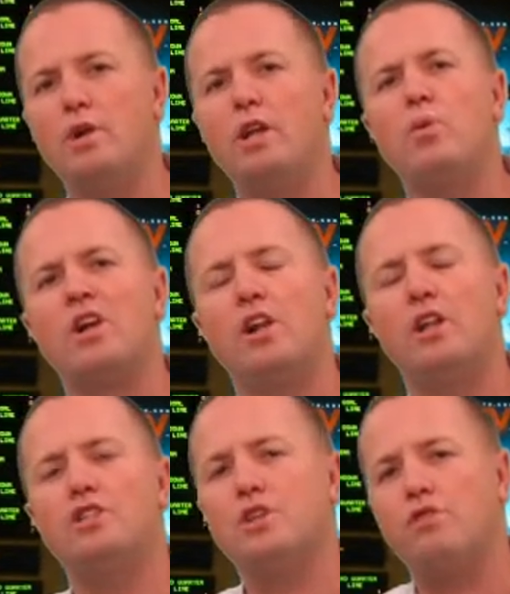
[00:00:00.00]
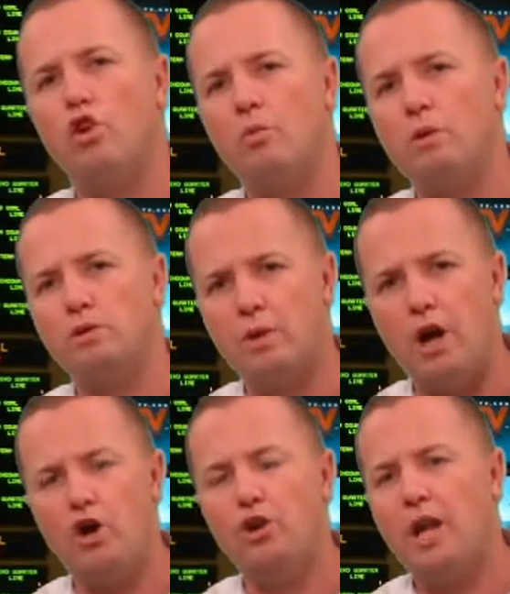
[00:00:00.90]
Really what clinched it for me was when
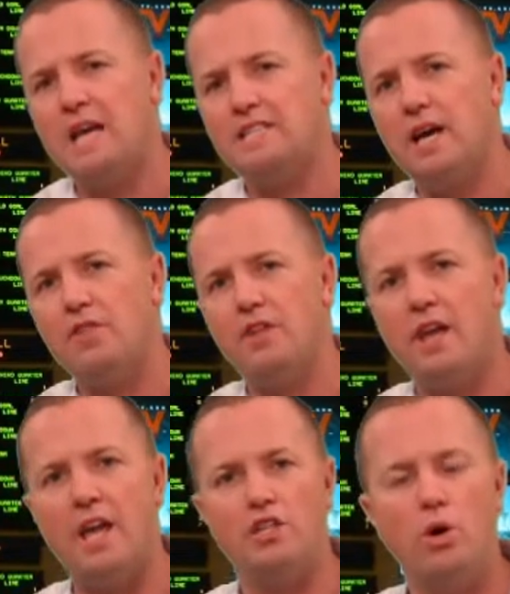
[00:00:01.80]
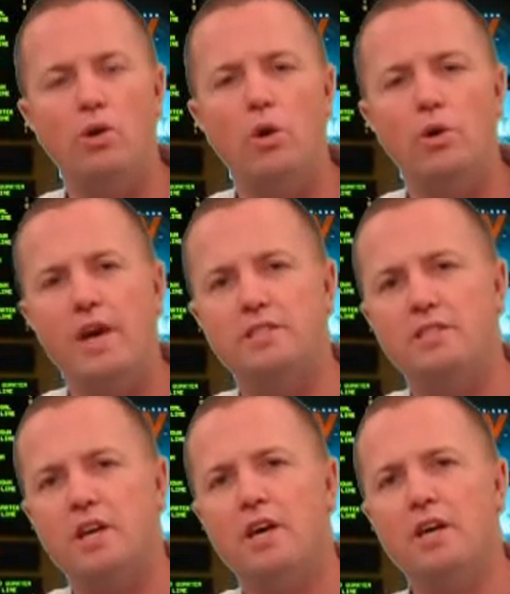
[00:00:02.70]
I heard last night that Antonio Gates,